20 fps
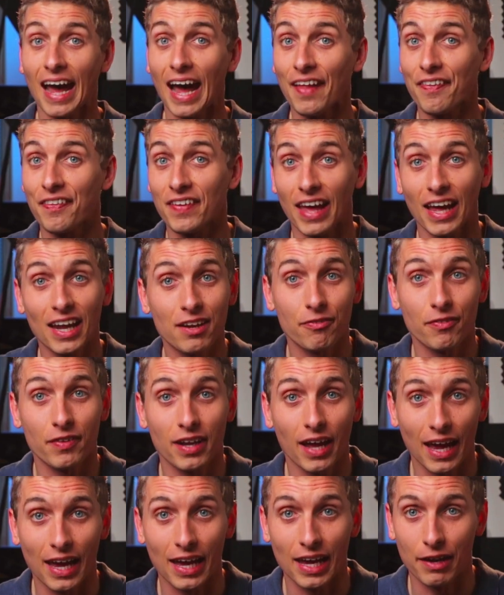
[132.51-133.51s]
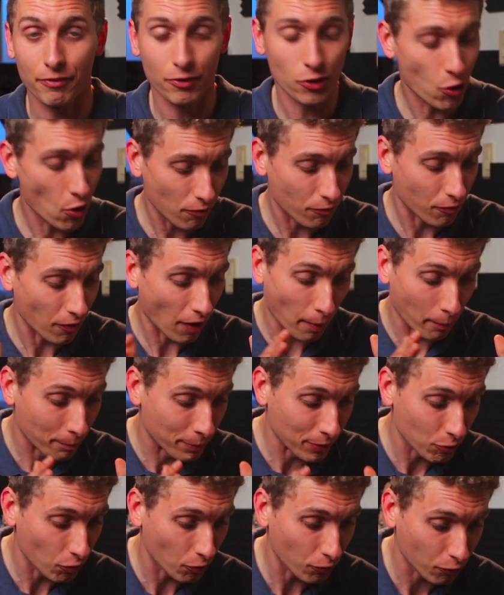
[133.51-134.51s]
at the end of the day, if you have a
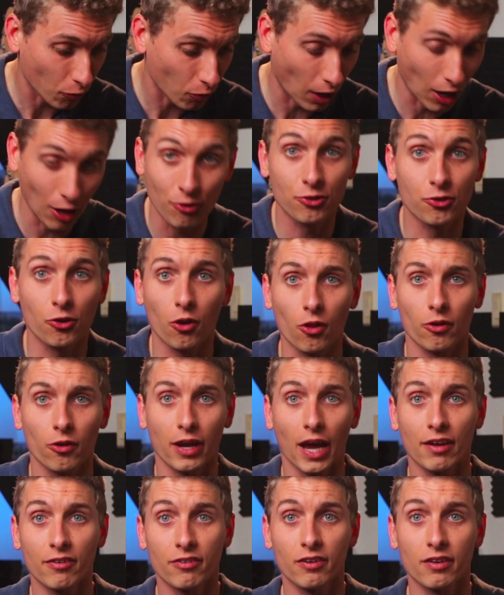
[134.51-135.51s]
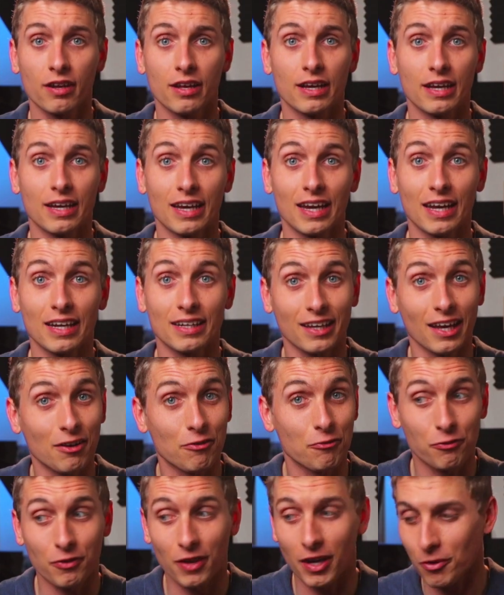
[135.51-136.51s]
beautiful outdoor location, it can
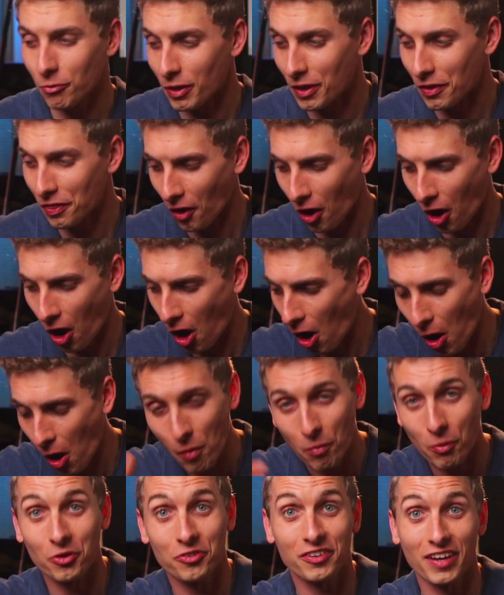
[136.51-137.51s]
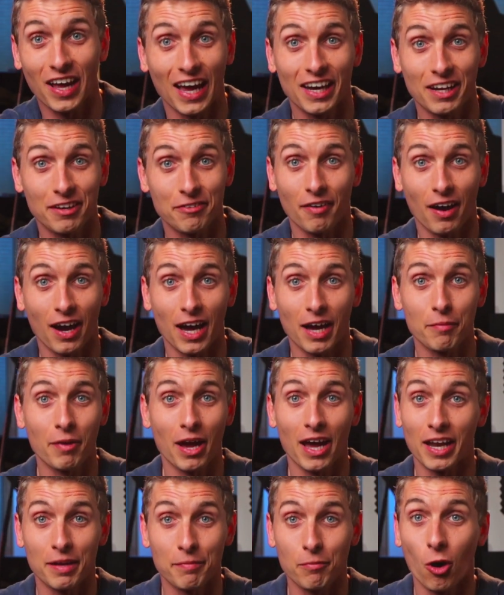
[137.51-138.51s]
fit with almost any vibe
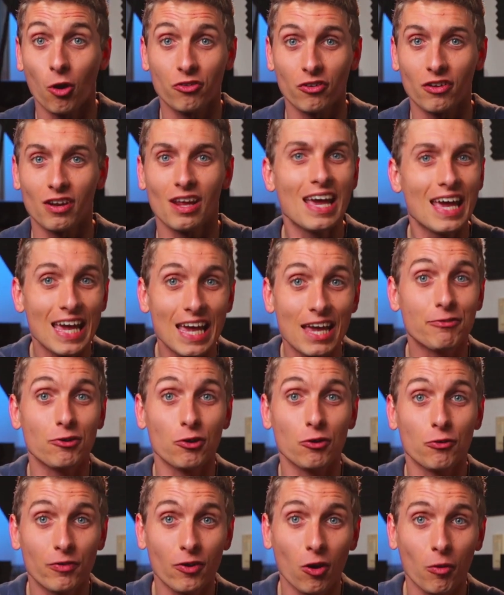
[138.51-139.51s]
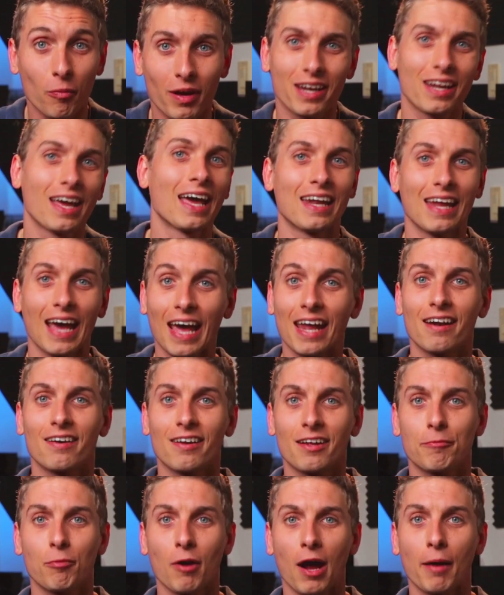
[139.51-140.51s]
and emotion if you film it and edit
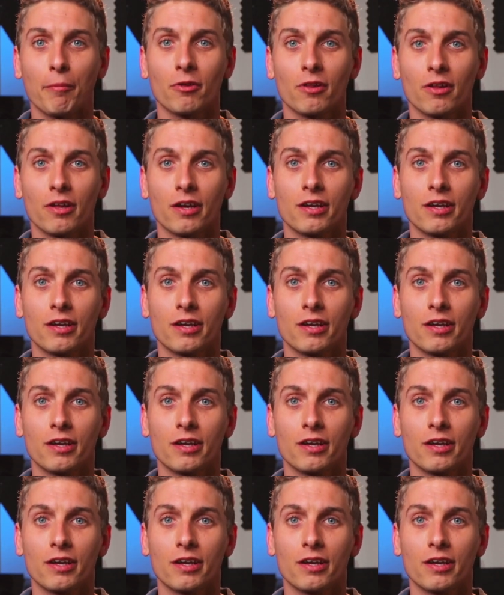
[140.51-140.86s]
it properly.